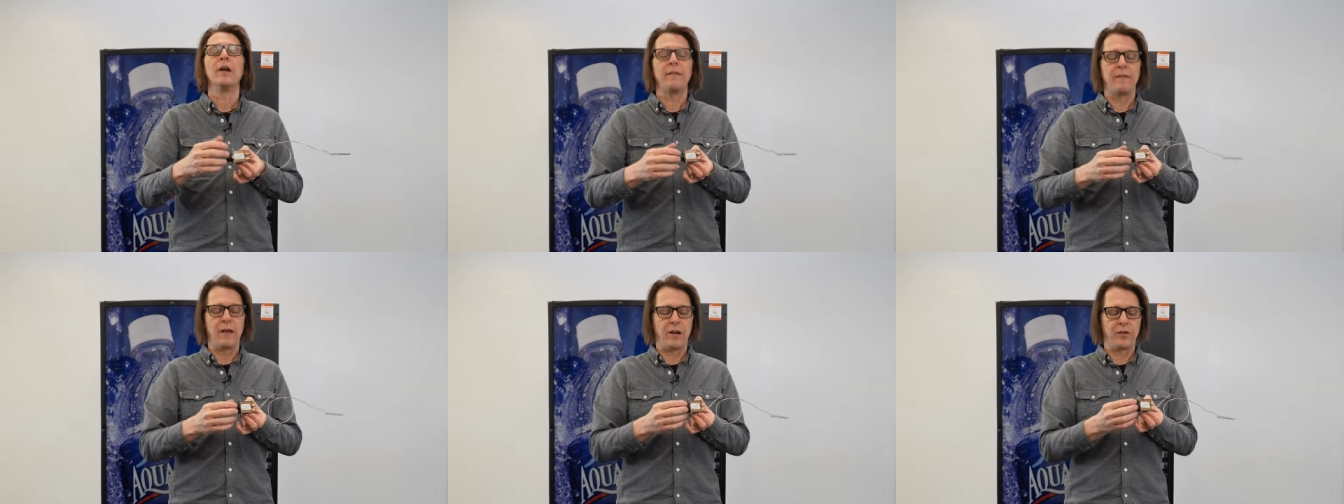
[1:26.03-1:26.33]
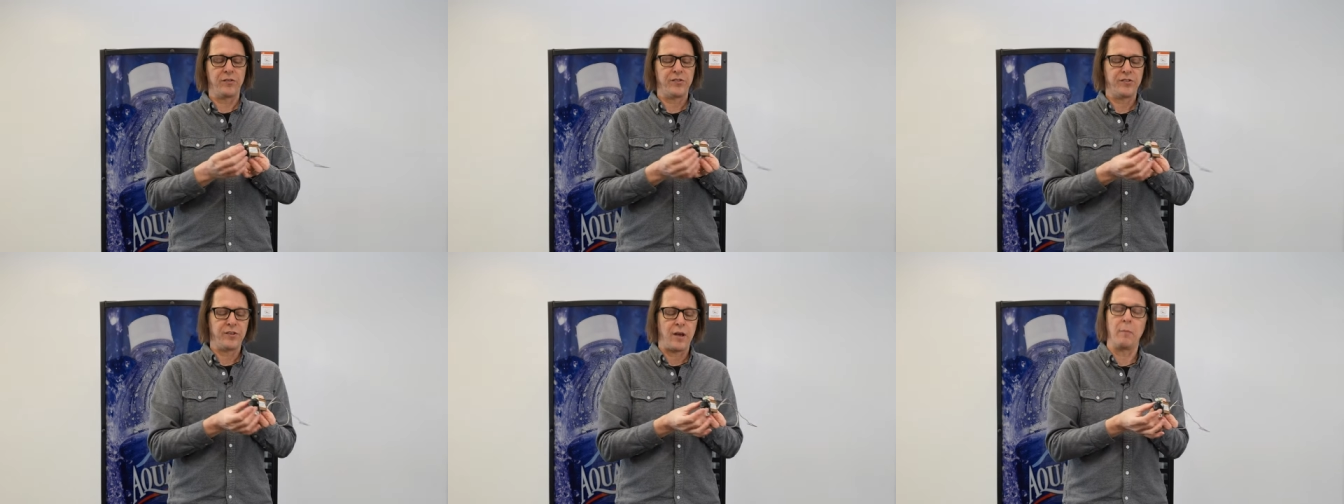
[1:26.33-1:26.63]
that
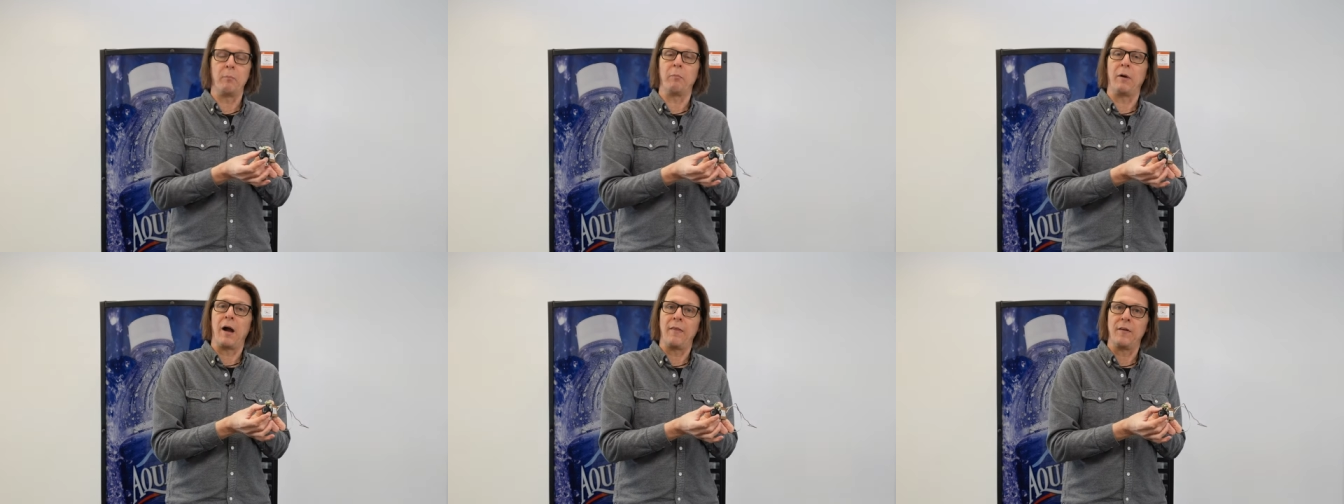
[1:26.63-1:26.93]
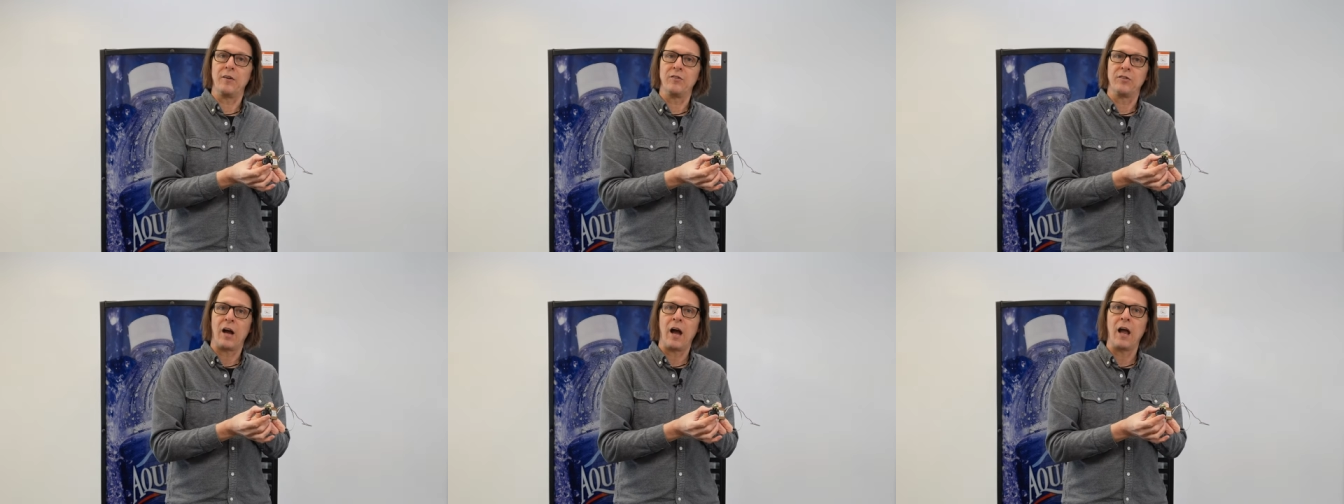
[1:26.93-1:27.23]
is set by
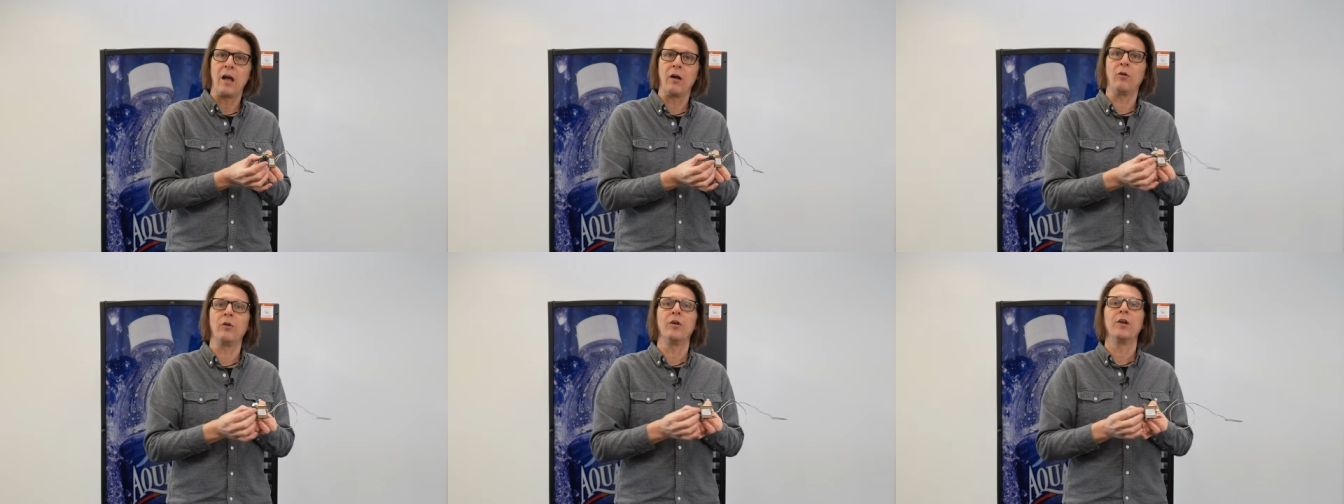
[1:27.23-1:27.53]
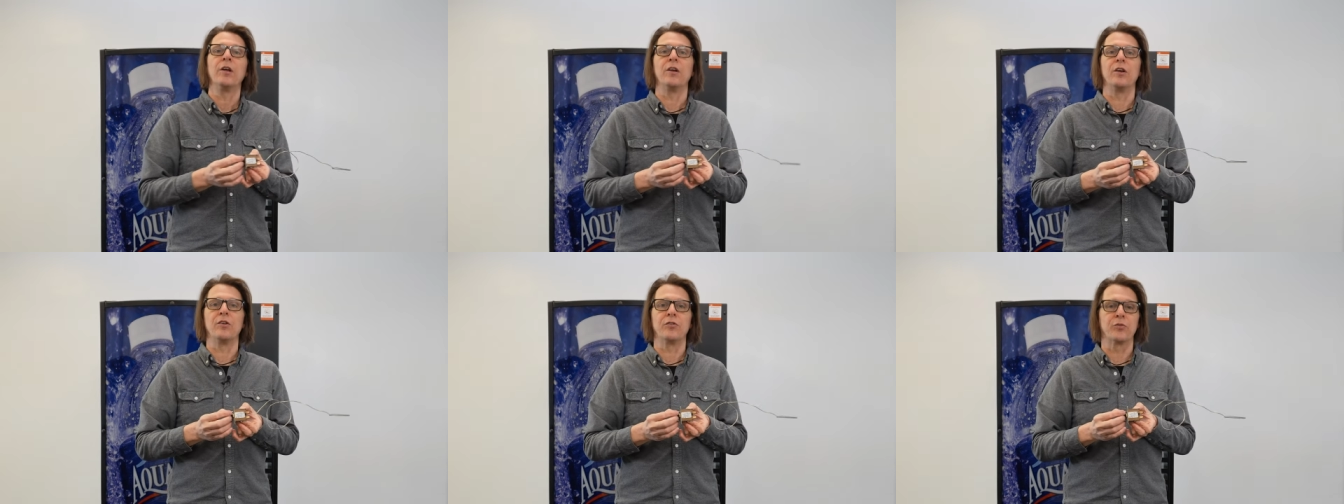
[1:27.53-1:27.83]
the dial
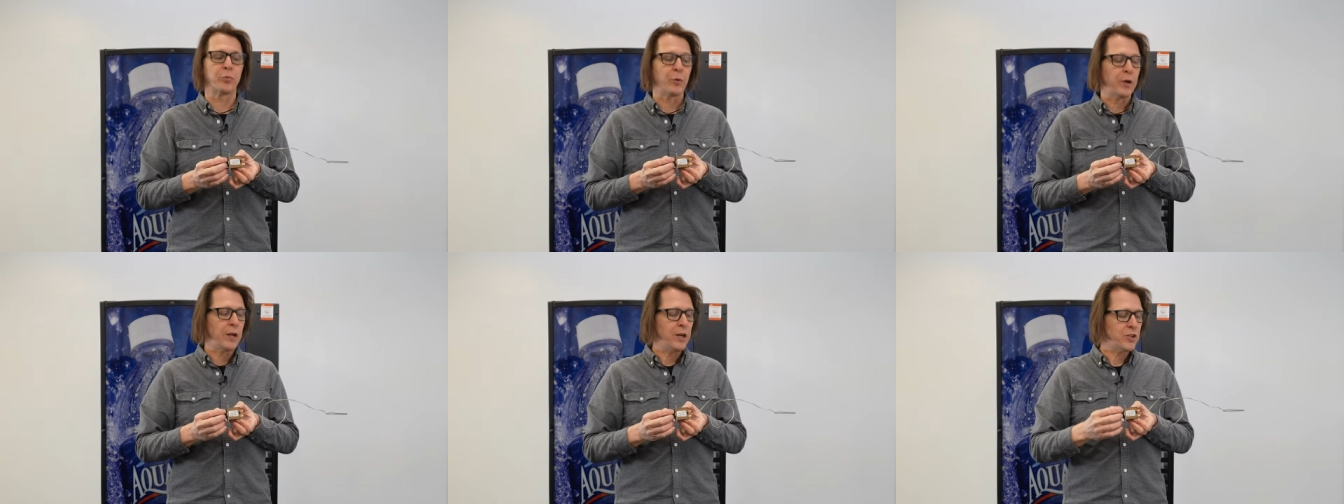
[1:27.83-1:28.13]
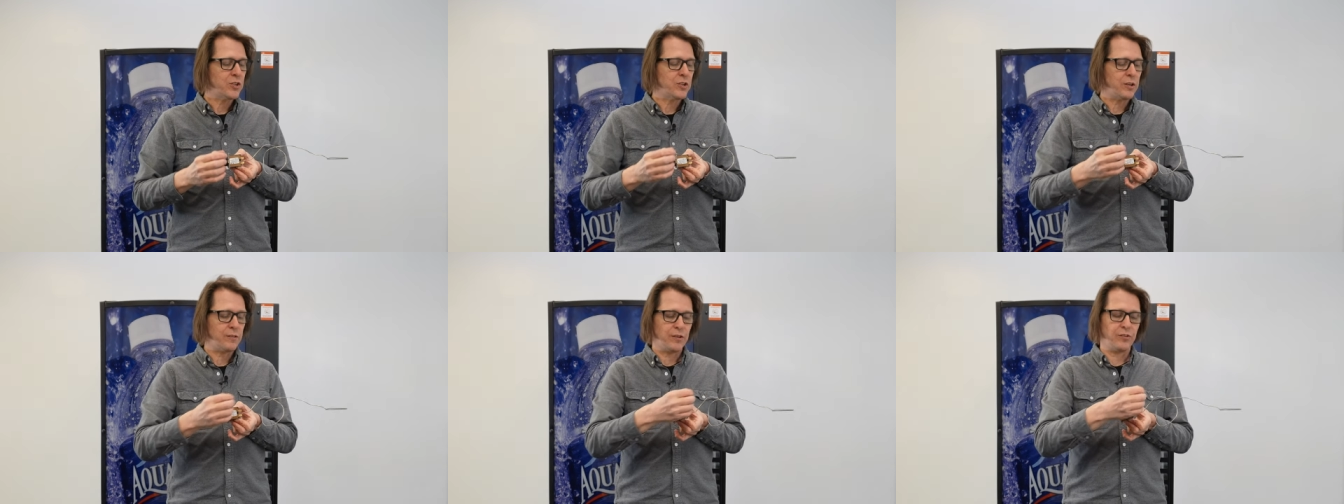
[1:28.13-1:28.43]
is
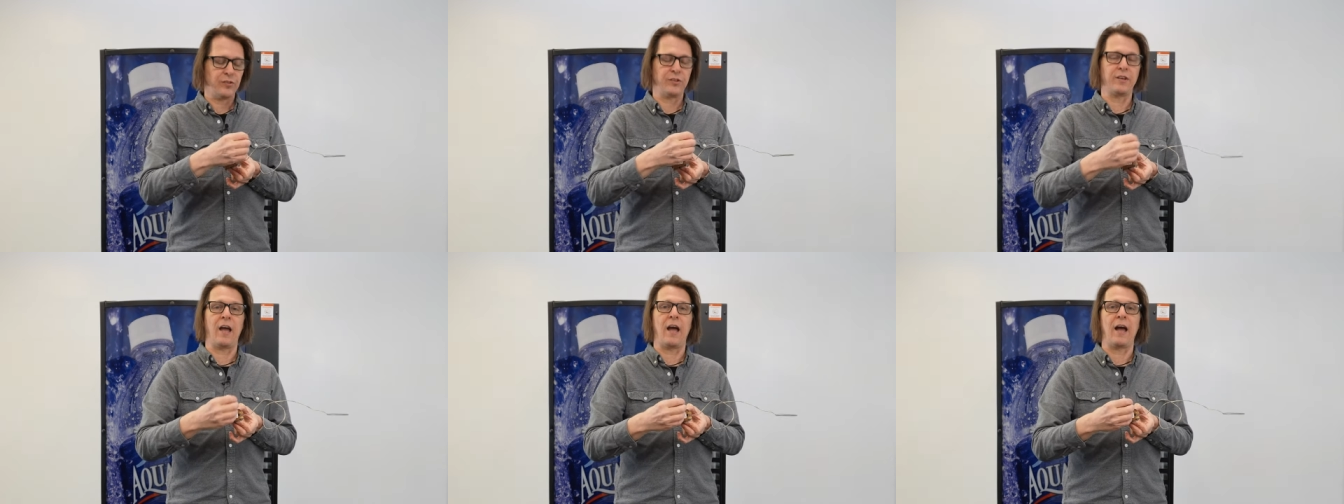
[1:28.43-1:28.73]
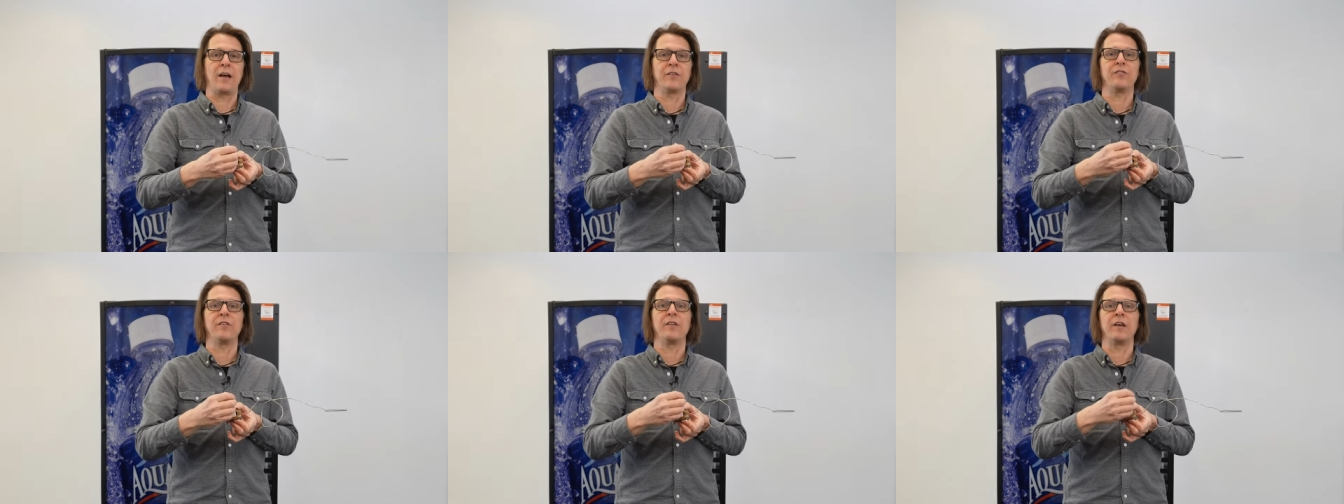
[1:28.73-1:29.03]
reached, this
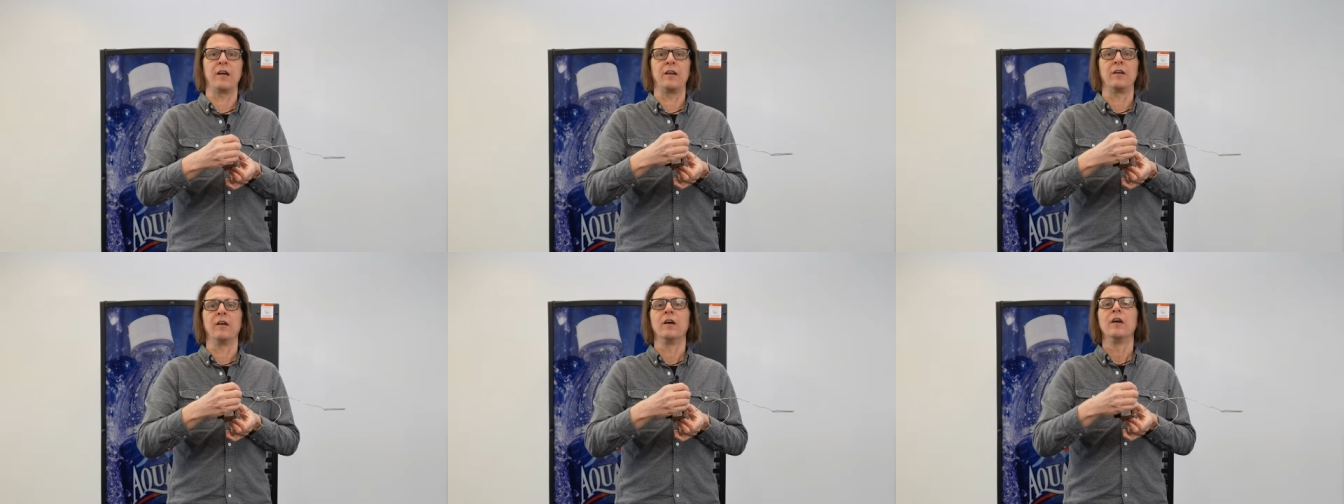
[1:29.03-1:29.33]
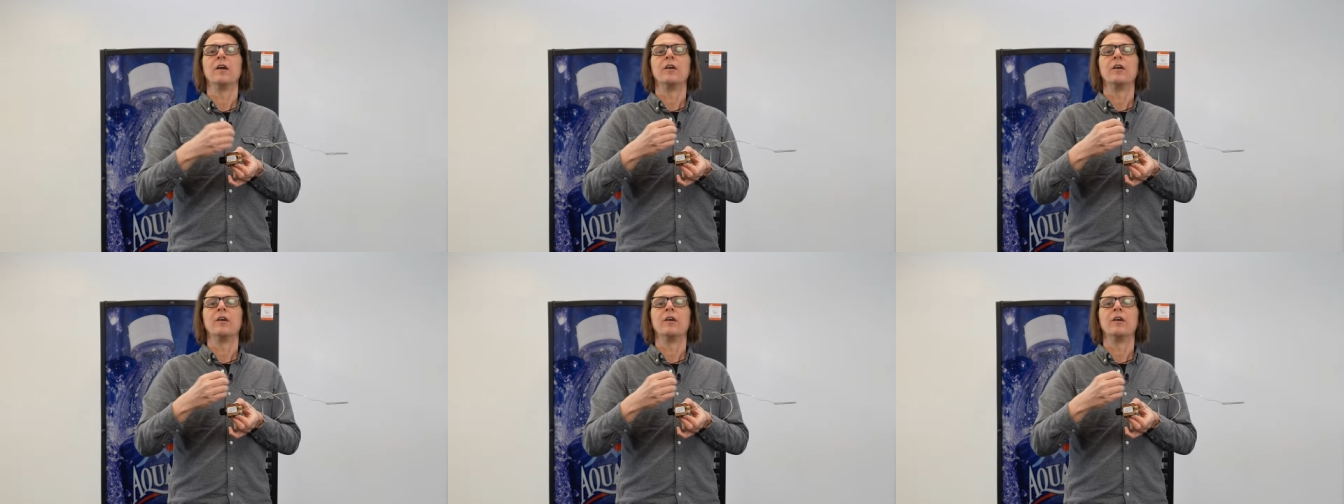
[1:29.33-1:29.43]
gas then